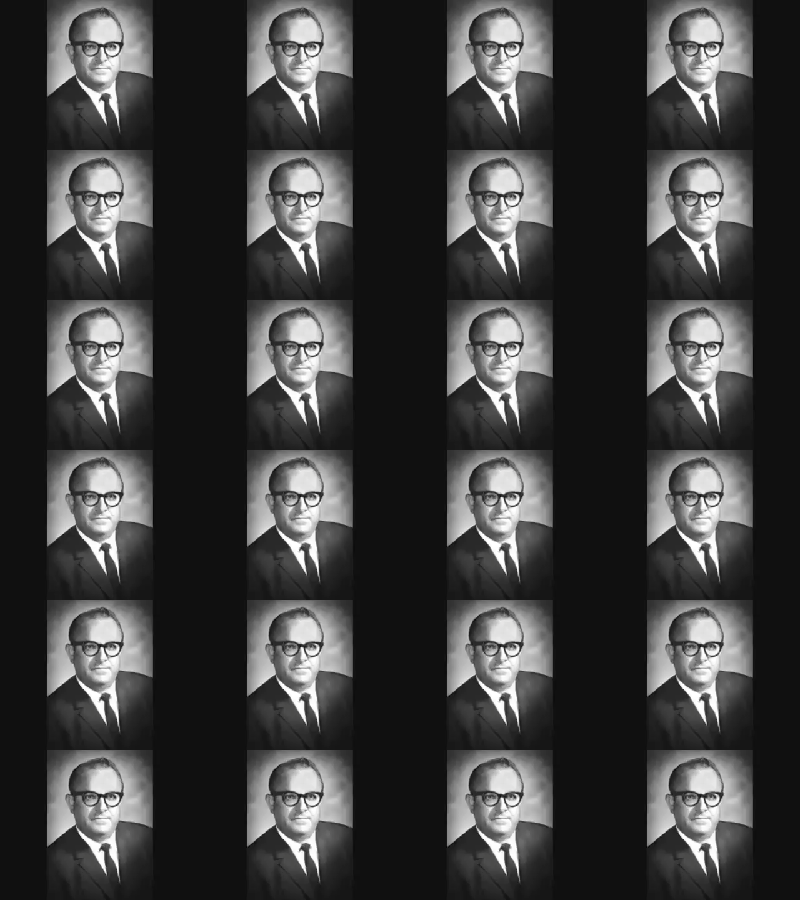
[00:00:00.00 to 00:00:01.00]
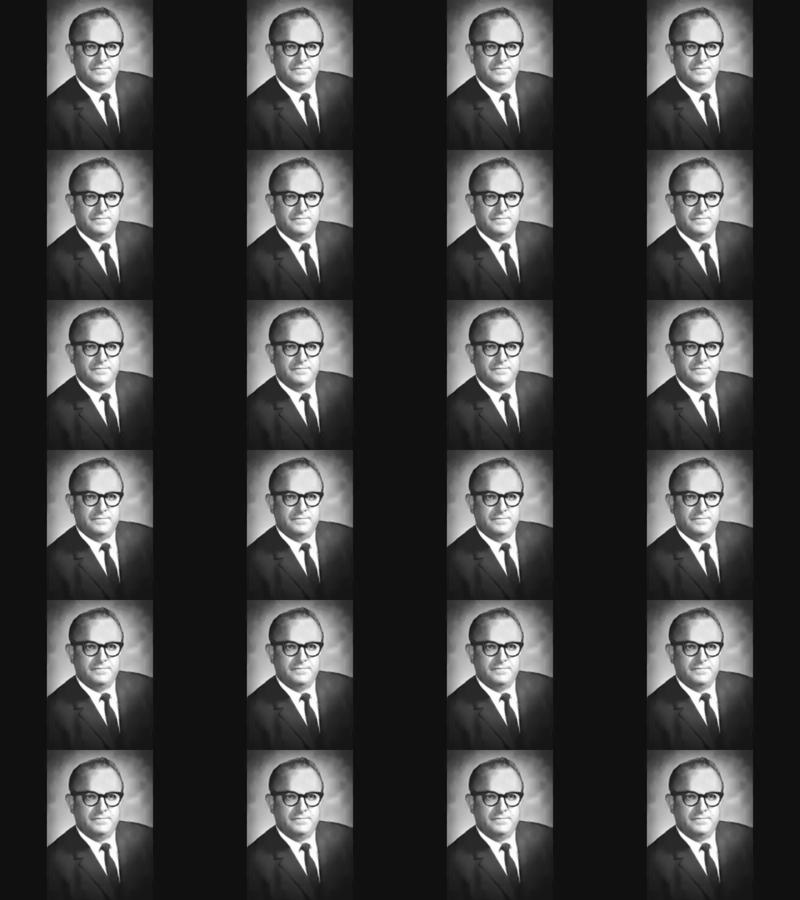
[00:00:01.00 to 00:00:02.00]

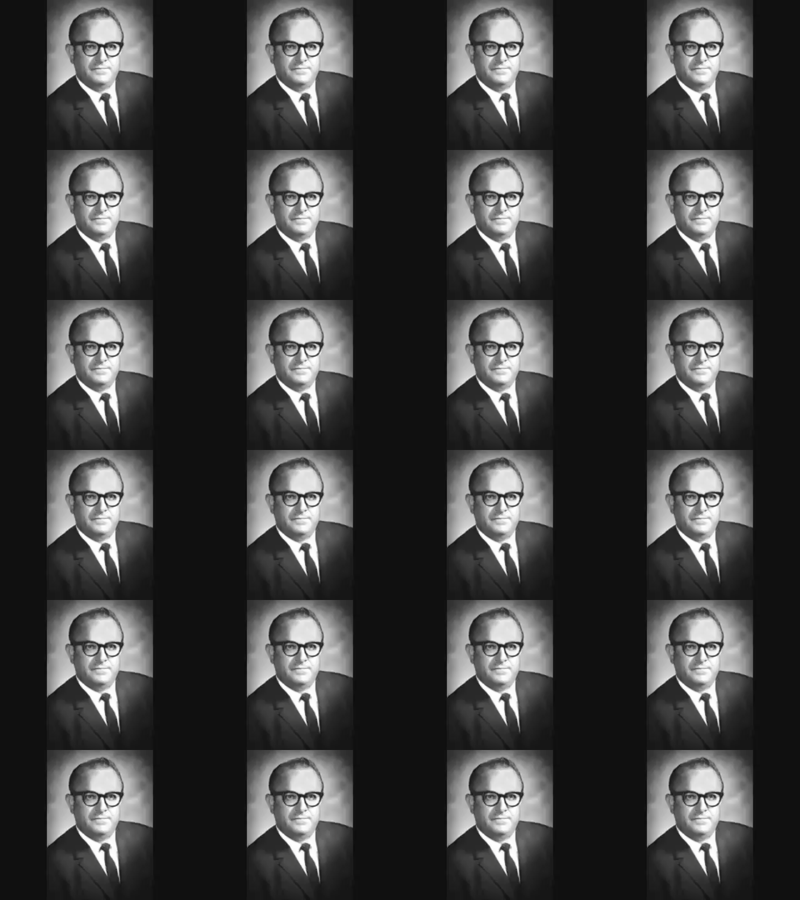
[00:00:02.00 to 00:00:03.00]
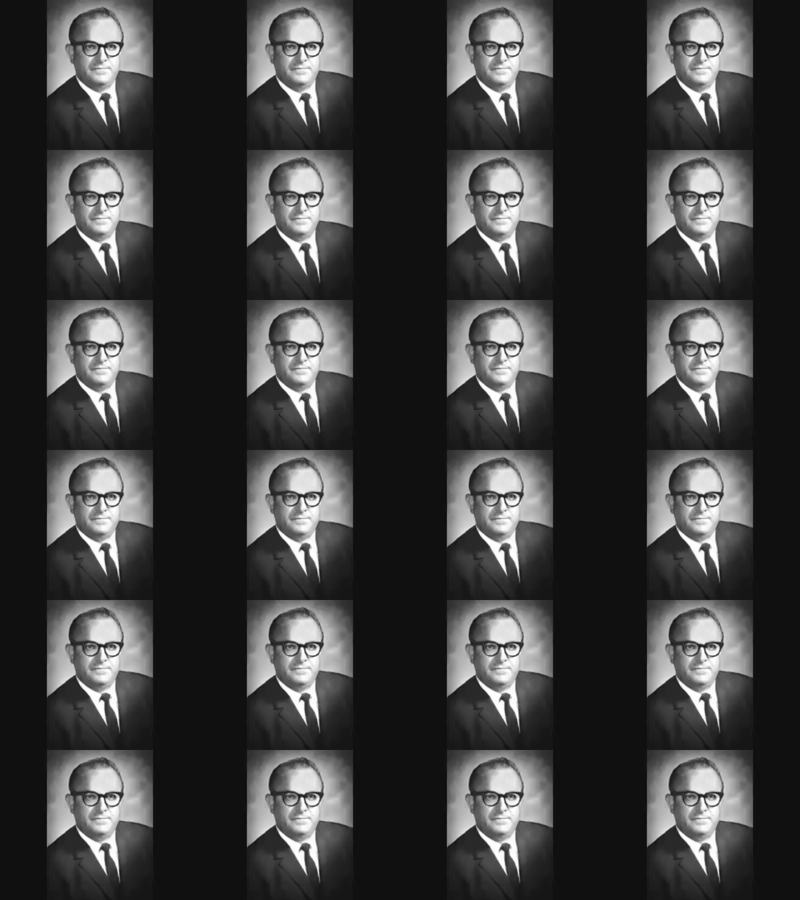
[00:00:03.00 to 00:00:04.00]

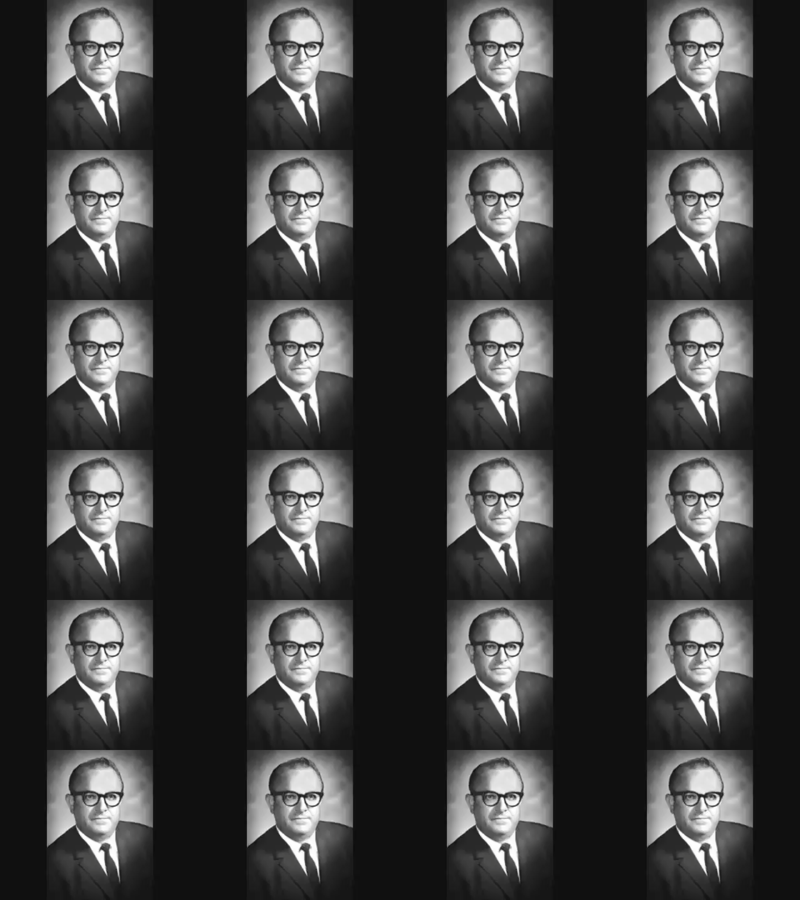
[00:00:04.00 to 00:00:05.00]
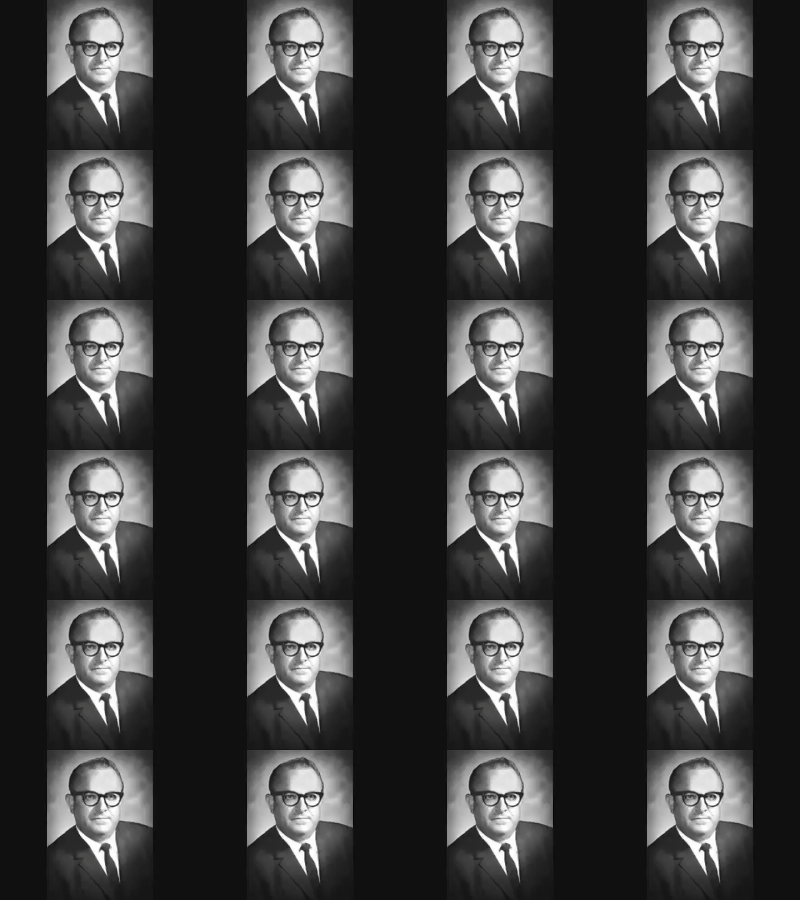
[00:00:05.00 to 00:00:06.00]

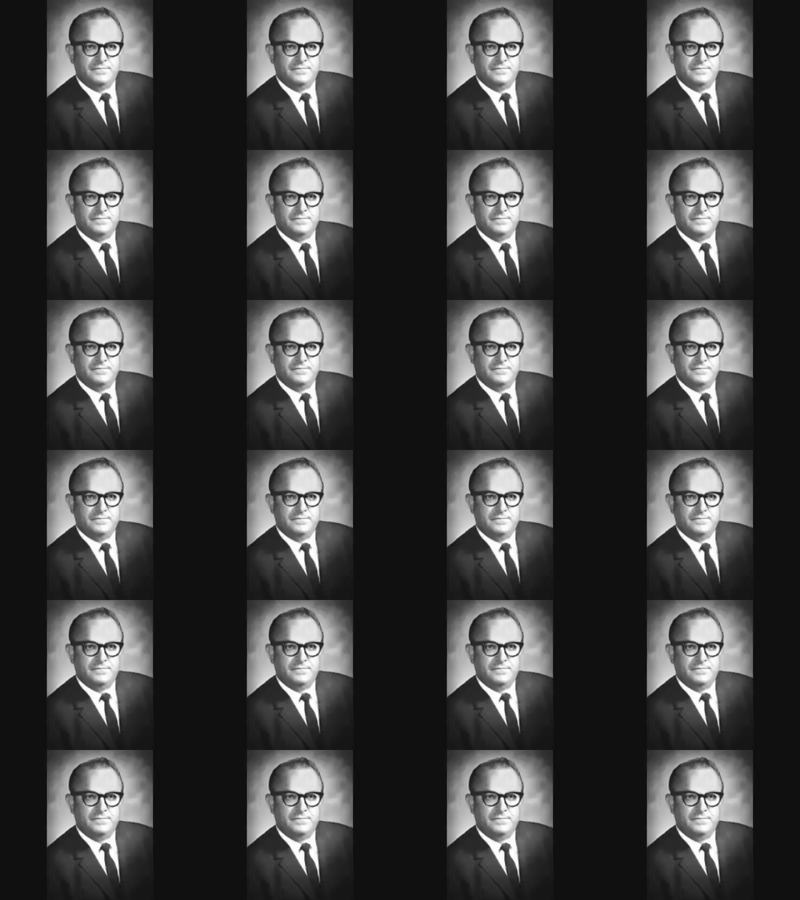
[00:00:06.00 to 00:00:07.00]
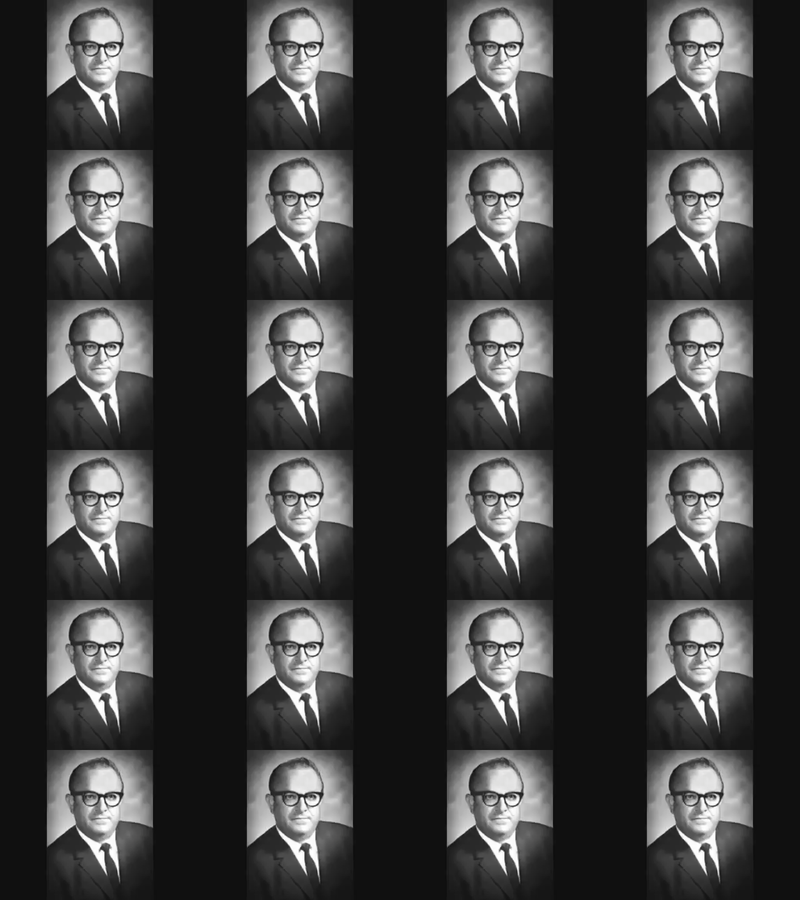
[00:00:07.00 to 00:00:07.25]
This is a still picture; no speech is visible.